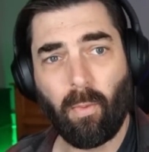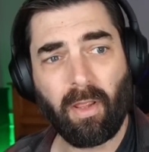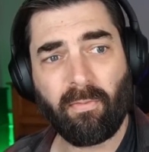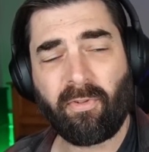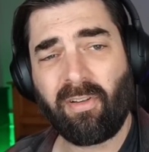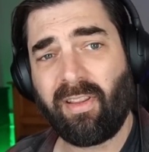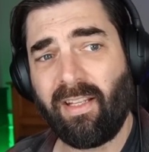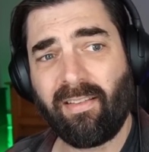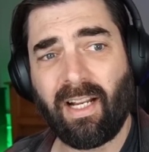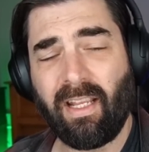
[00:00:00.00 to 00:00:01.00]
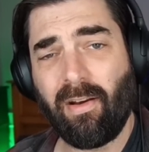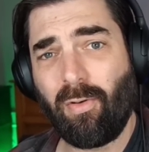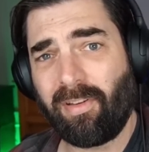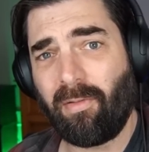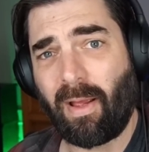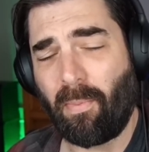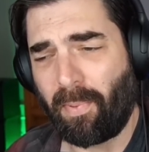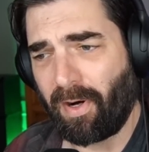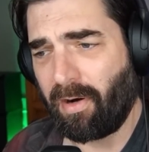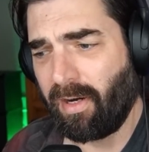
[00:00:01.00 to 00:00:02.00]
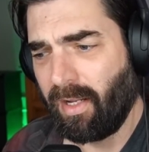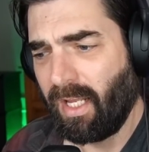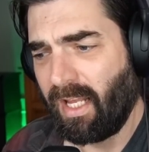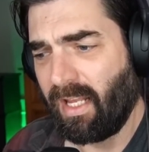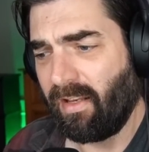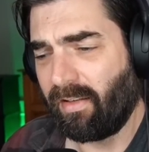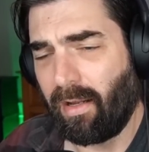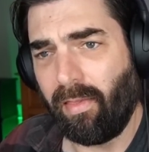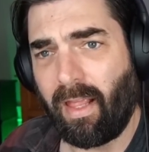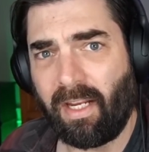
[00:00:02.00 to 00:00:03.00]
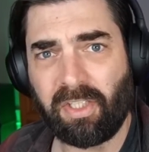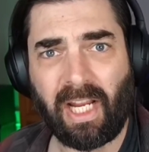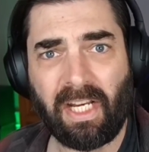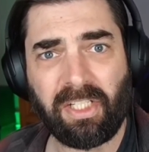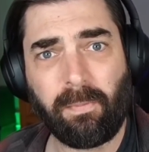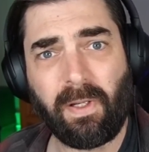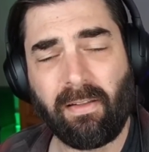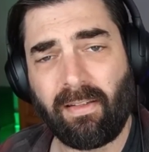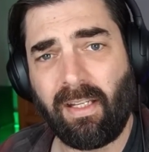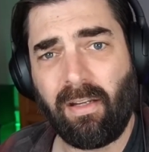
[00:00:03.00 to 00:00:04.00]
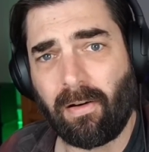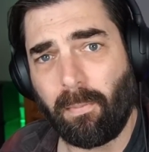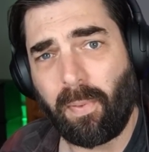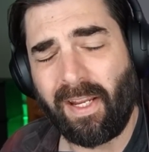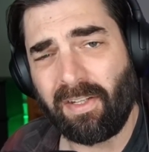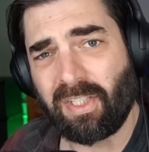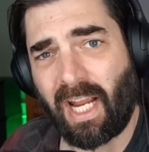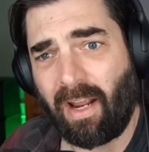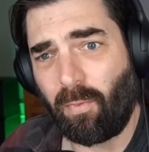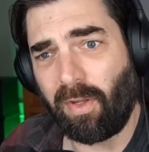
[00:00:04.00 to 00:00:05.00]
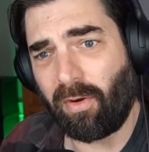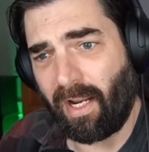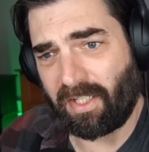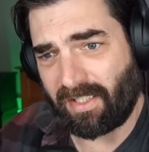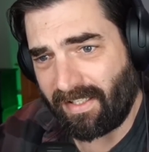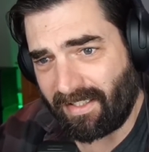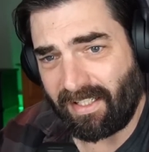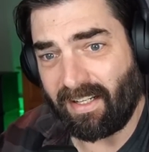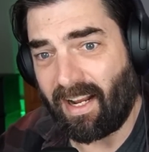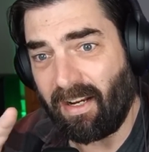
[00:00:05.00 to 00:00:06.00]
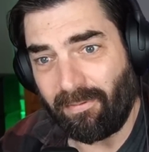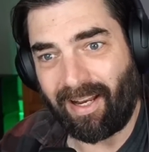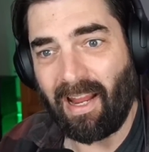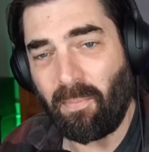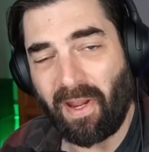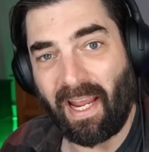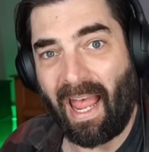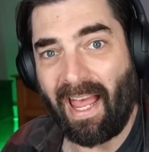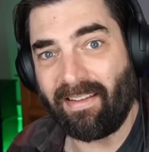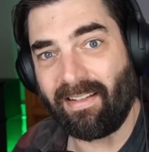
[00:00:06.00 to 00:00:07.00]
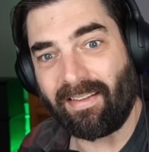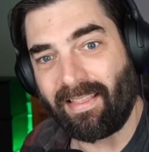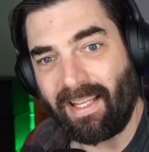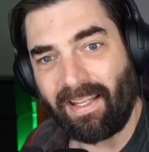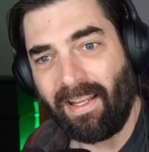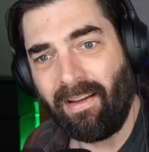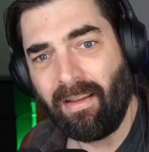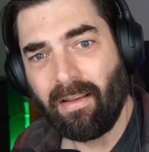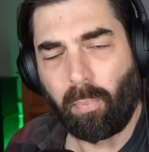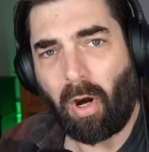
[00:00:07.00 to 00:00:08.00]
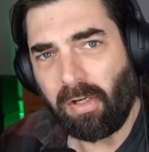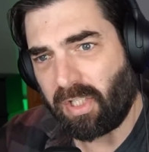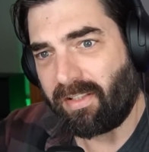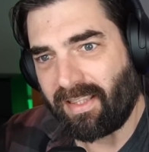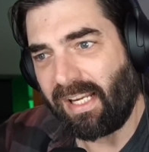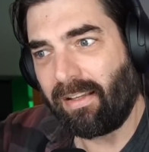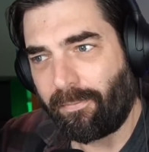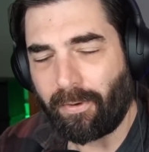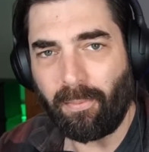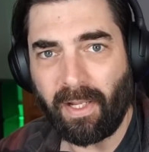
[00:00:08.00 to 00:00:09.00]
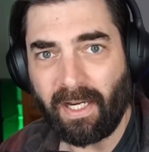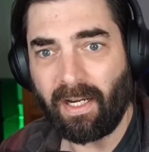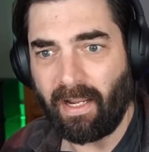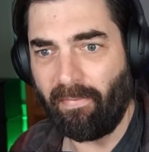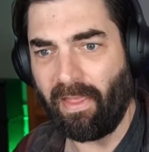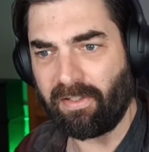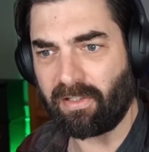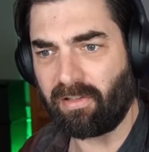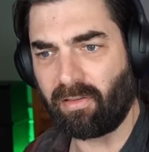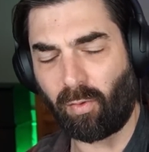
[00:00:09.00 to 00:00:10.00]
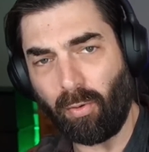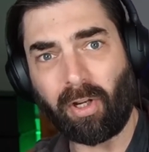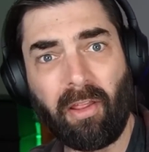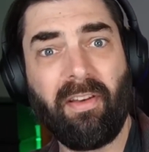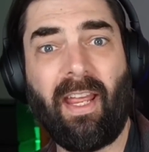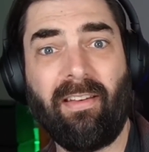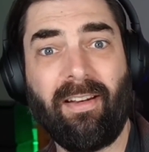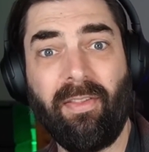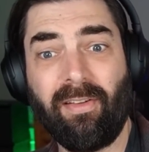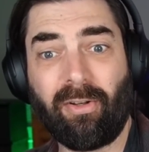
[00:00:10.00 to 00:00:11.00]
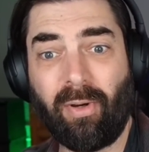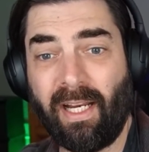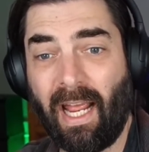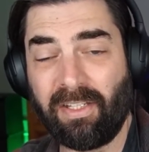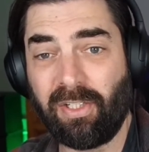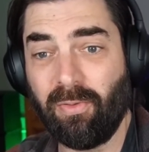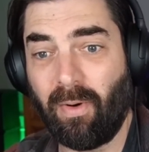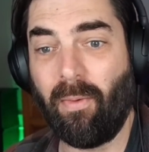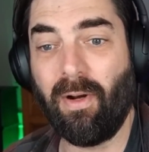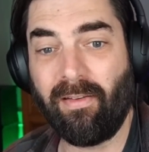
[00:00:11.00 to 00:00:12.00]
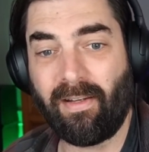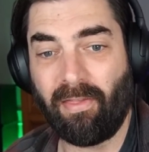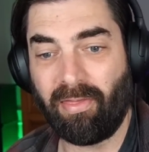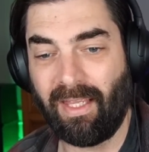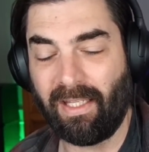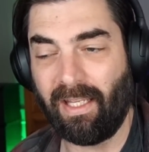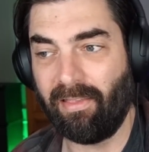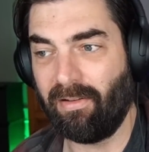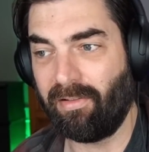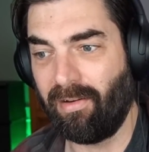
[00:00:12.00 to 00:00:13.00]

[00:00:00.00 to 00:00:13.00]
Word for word: one of the first things that I noticed about Bard is, unlike ChatGPT, or Bing Chat, where you can actually see it kind of typing as it's thinking, Bard just thinks for a minute and then just throws all the text on the screen at you right when it's done thinking. There's